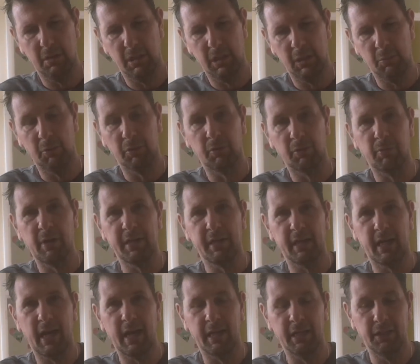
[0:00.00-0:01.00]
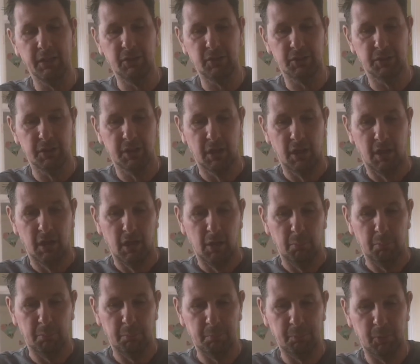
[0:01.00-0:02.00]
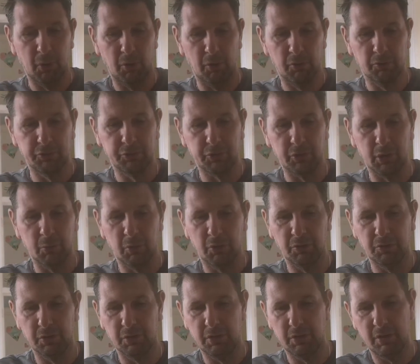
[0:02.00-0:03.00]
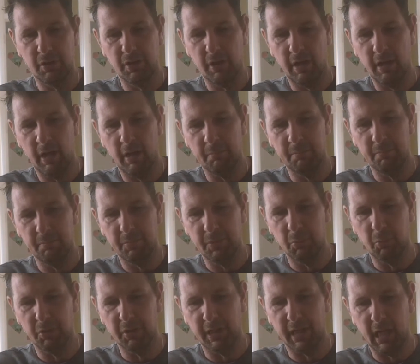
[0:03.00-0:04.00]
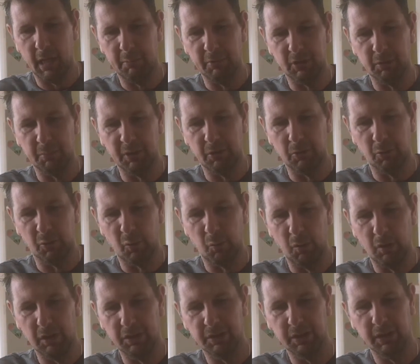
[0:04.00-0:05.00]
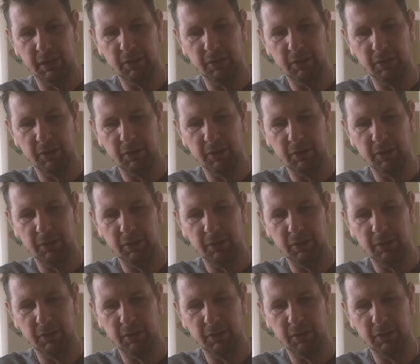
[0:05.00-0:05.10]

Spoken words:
You want the right gauge, but also you want the cable to be good quality.